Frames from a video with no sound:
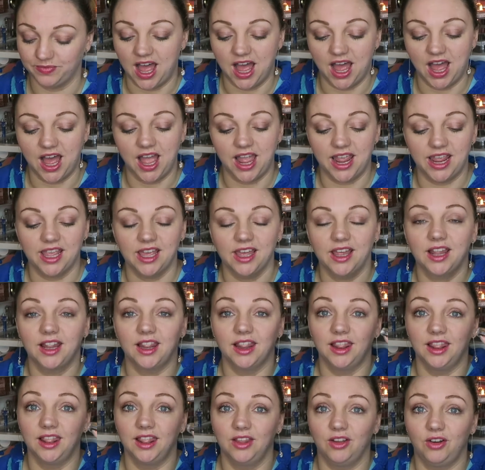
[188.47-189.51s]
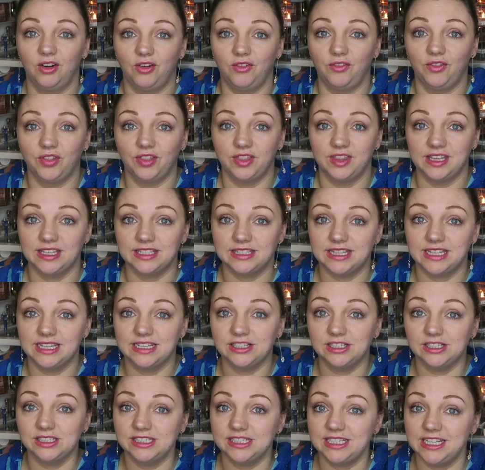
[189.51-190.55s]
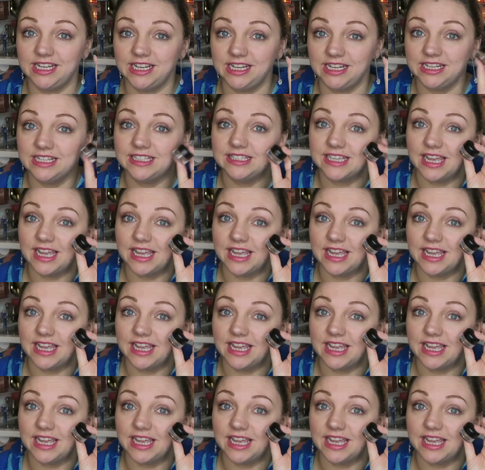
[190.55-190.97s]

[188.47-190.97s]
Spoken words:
I love this little teeny